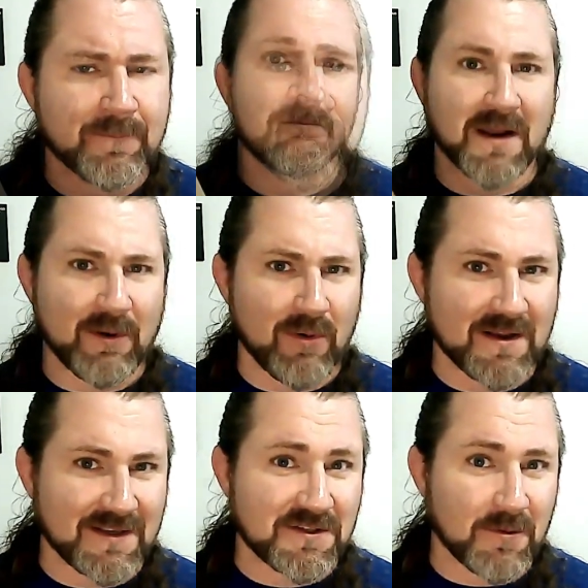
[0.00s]
Anyways,
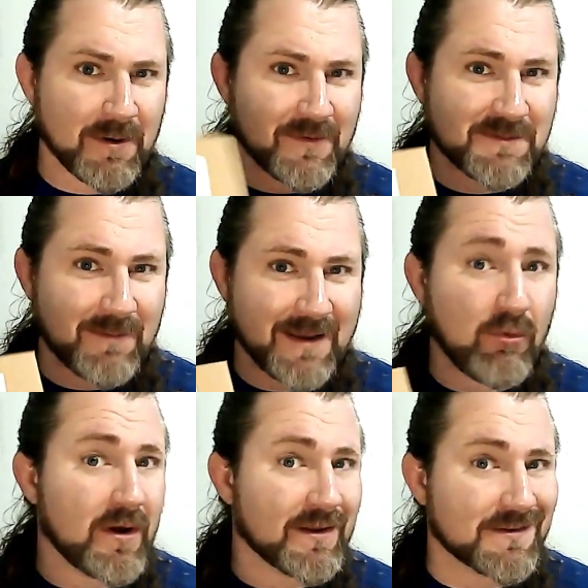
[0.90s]
let's open up this bad
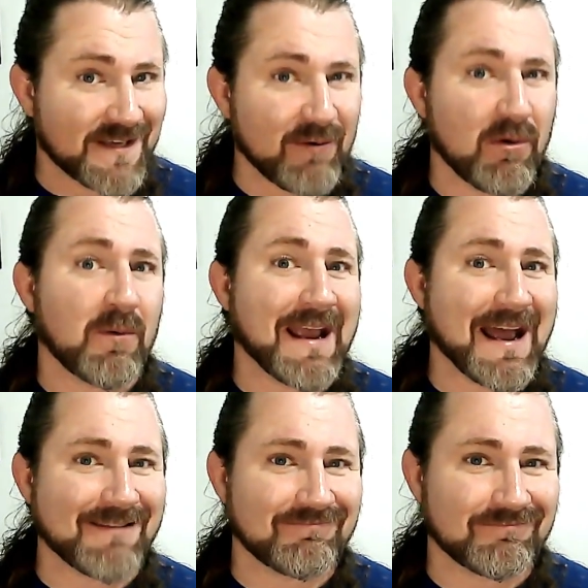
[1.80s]
boy and see what we got.